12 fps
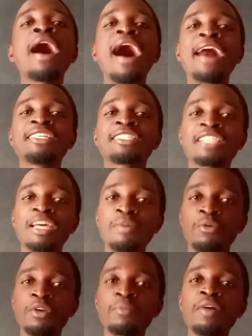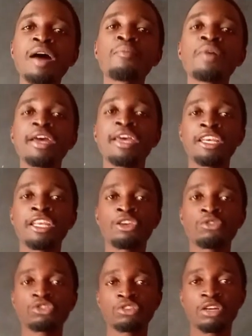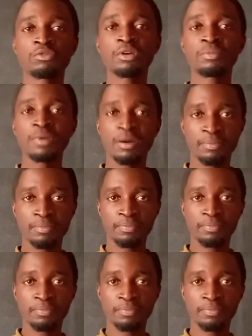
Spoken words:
unstable equilibrium, and neutral equilibrium.